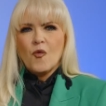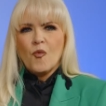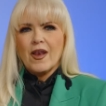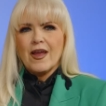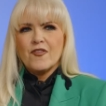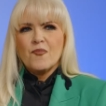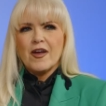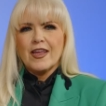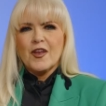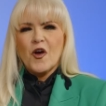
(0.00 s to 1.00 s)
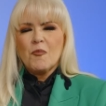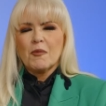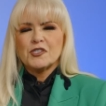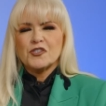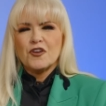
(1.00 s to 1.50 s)
Well, everybody at home,
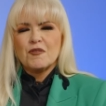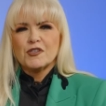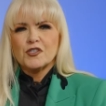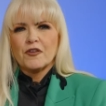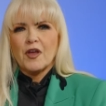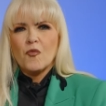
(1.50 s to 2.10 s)
I'm sure you enjoyed